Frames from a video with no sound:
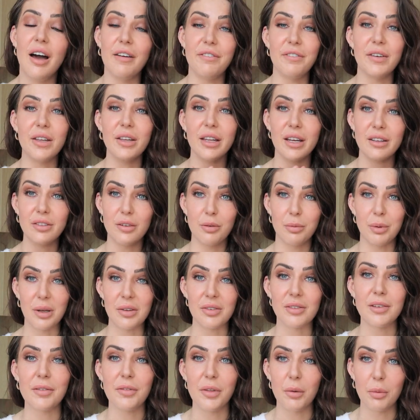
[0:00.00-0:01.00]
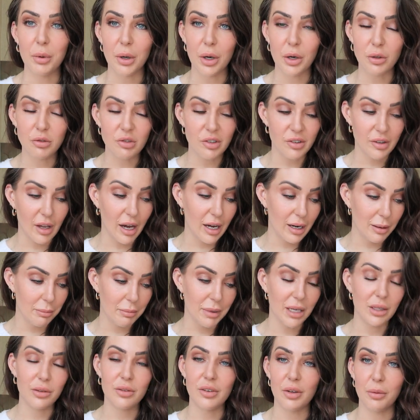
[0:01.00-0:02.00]
I feel like the rest of the world just kind of
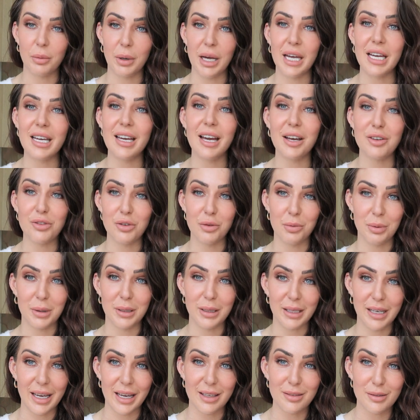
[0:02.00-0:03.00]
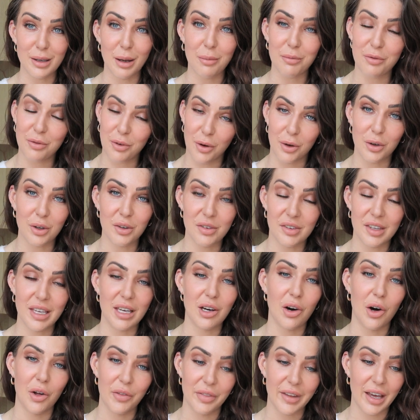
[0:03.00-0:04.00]
melts away and you really end up
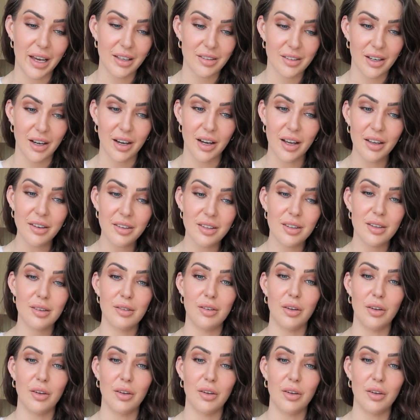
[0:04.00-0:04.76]
focusing on that task.